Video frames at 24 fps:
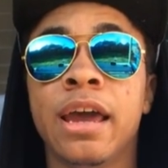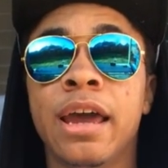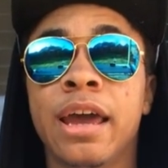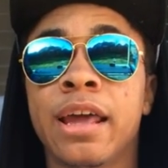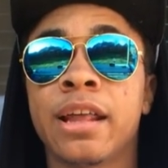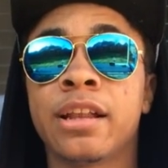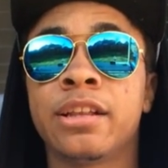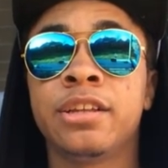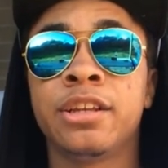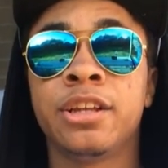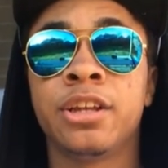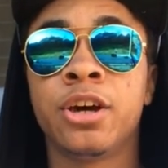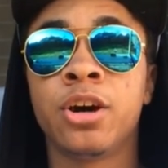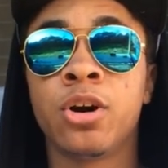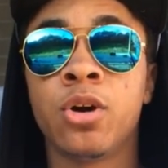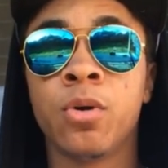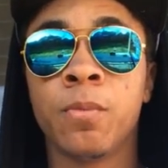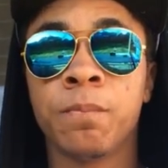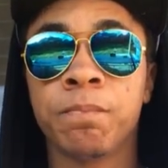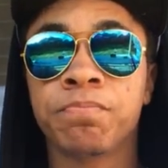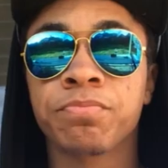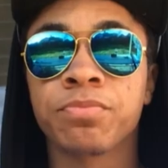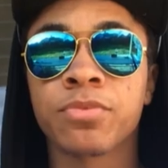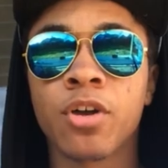and, you
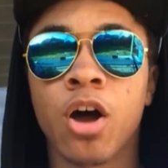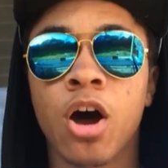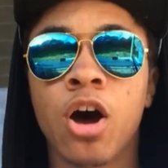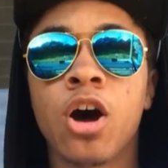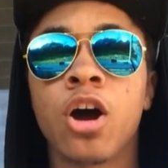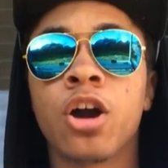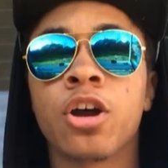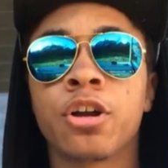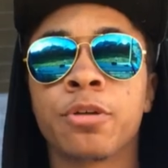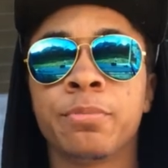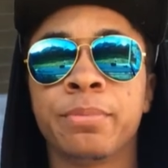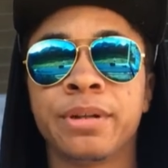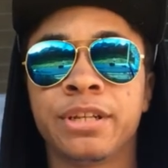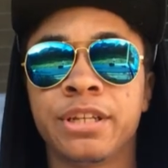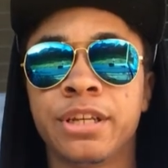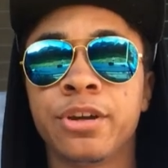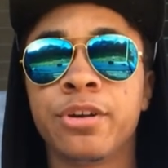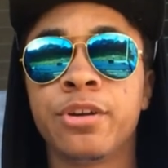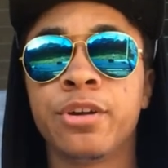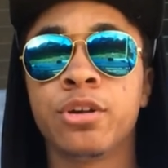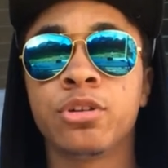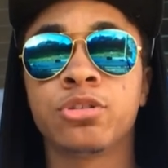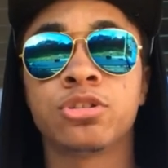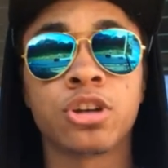know, harder
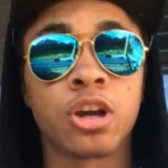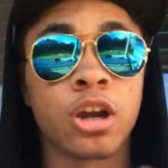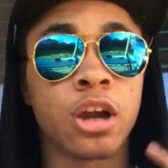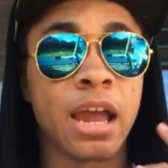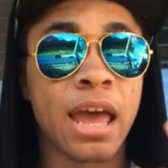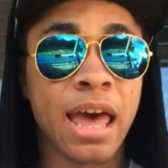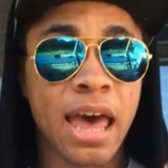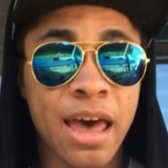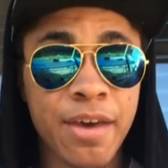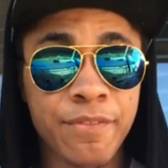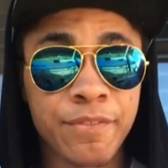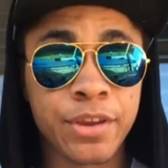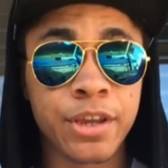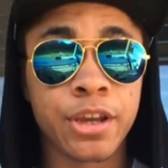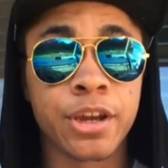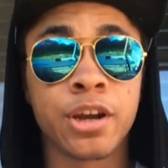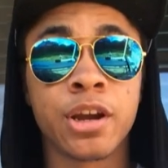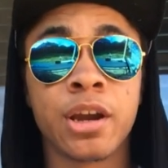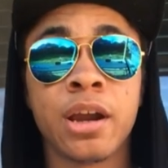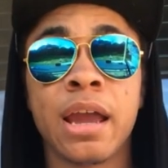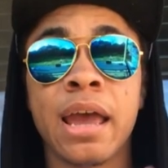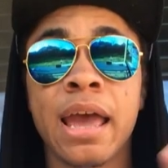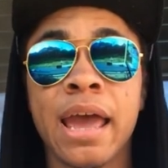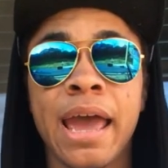materials are
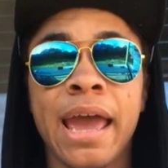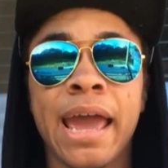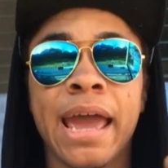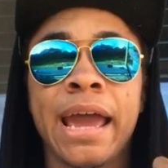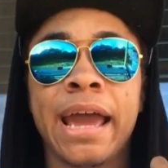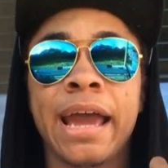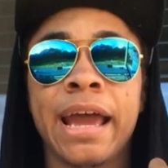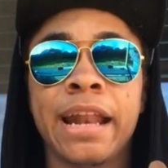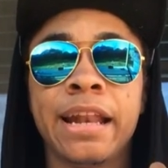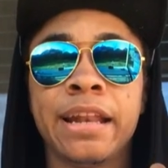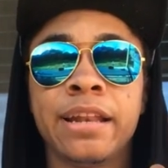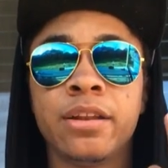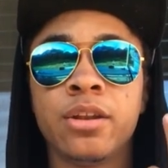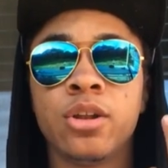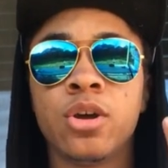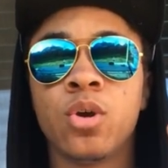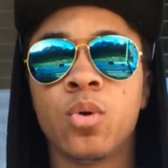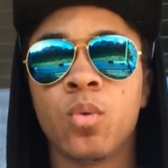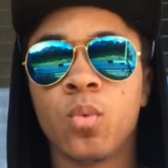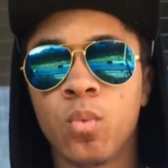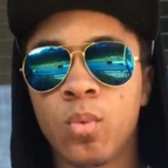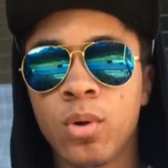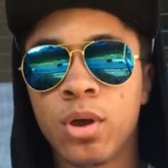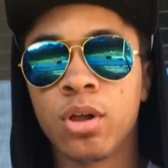heavier and
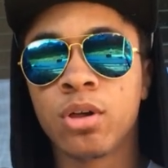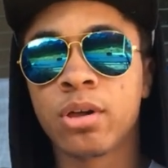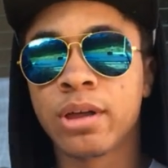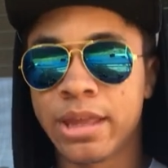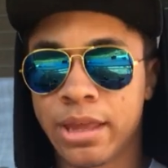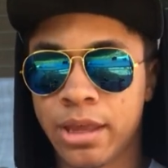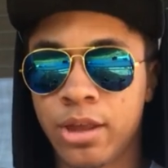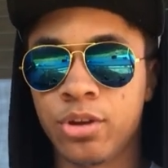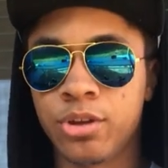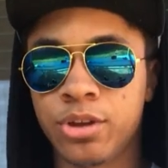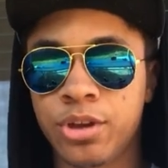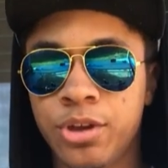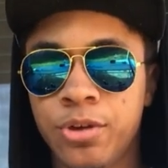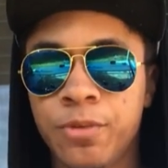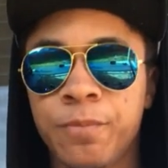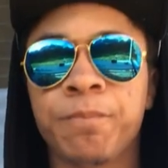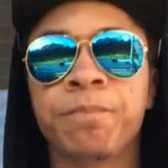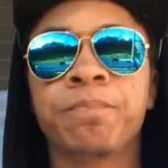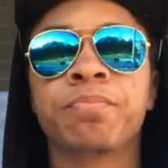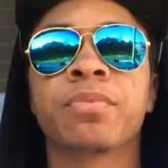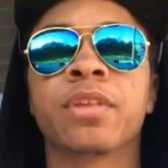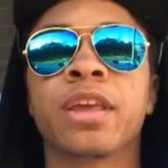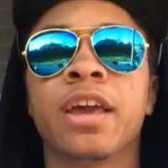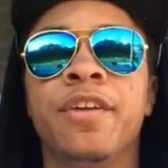will kill you
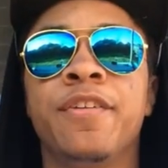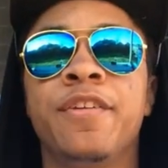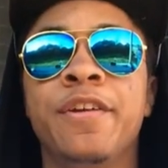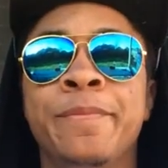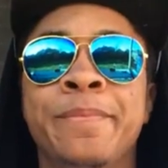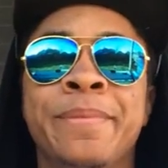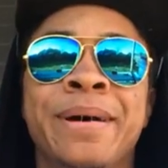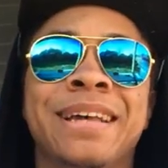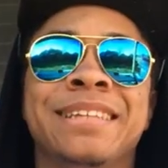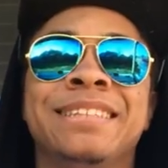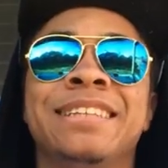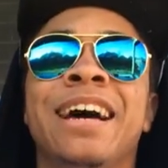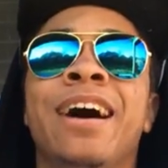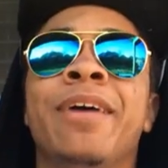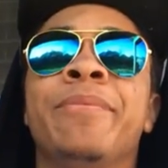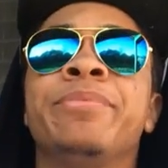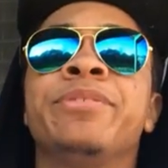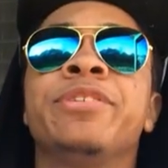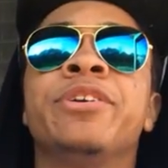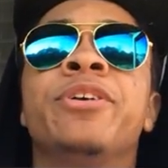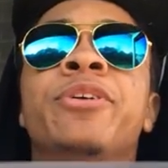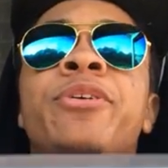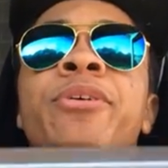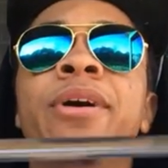if you mess
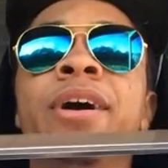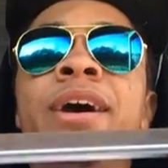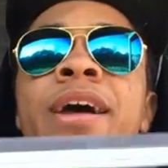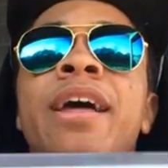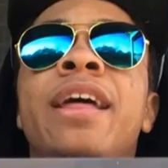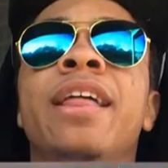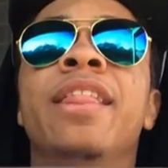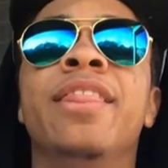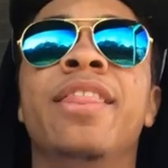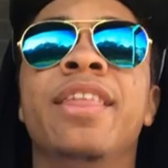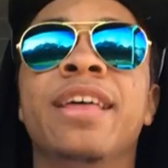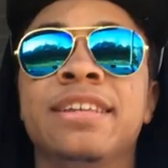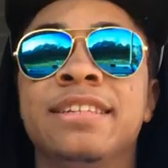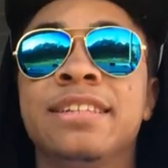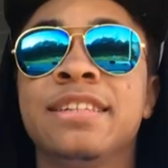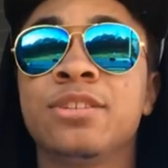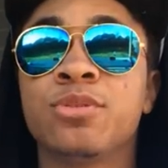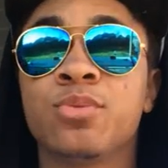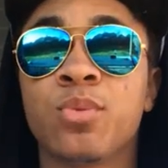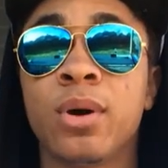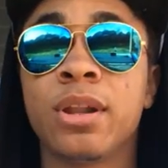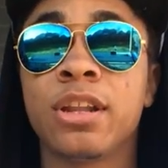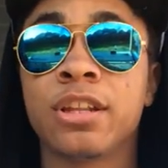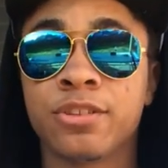up. So this
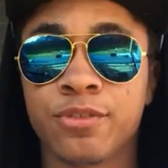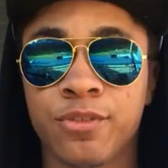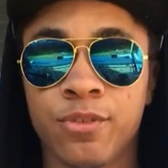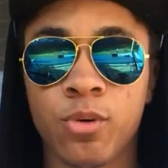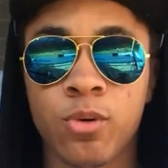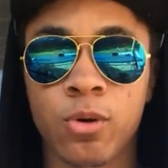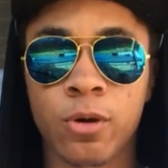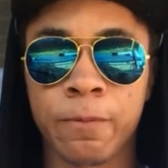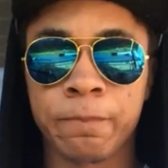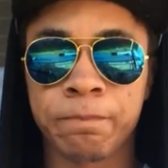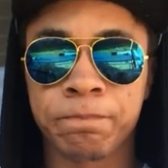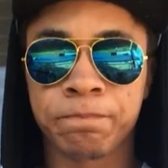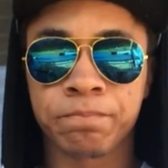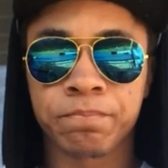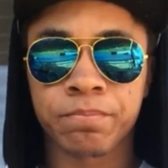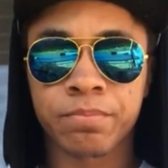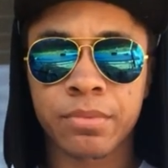is what it's for.